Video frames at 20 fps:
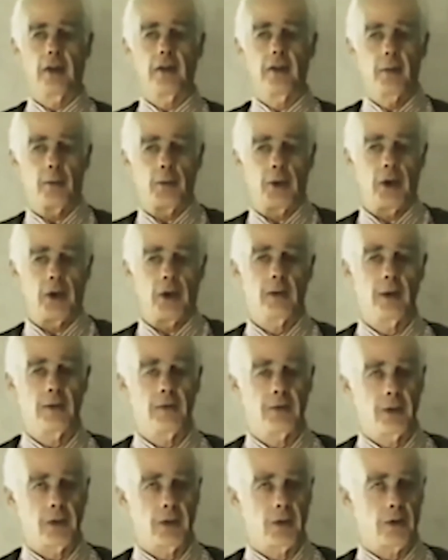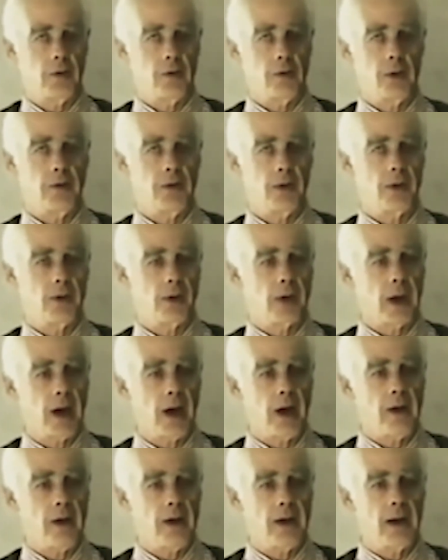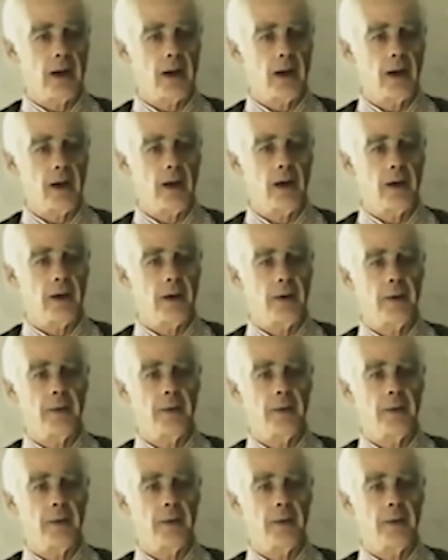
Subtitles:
then the ability for the river to carry